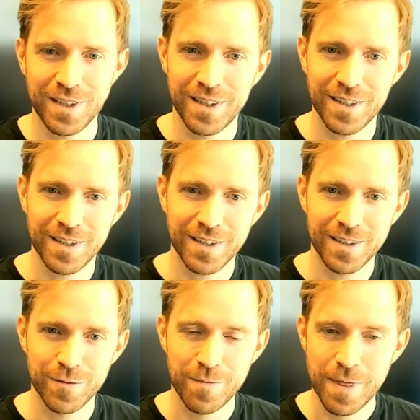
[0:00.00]
with
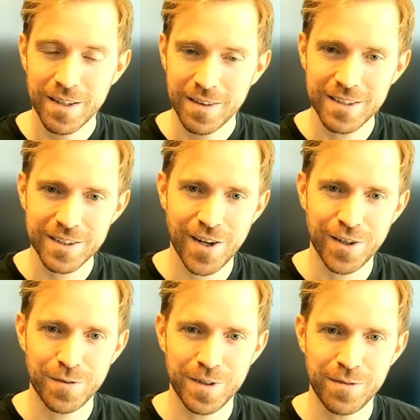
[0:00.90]
this
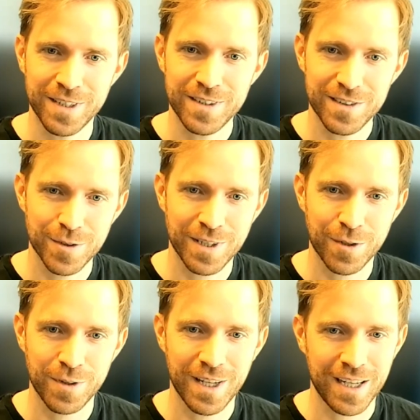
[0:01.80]
kind of event, so they
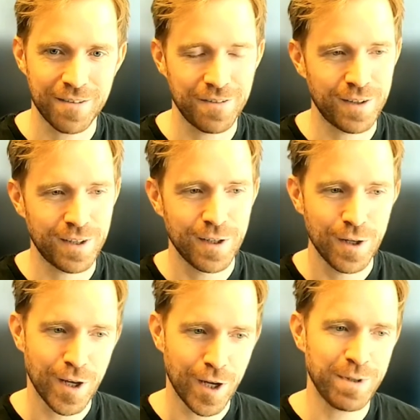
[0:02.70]
could have
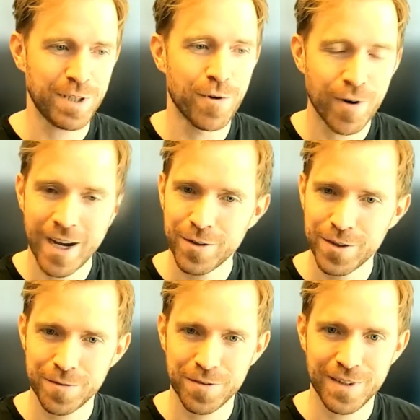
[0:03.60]
a bit more
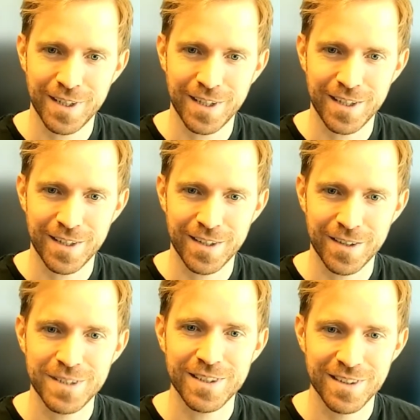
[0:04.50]
out of
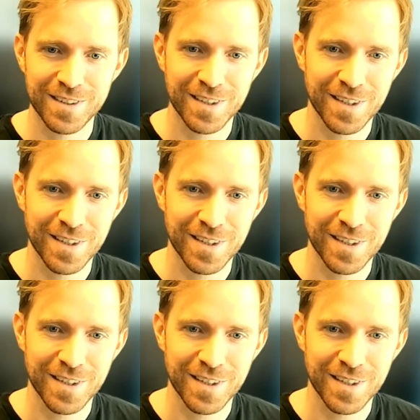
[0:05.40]
the visit.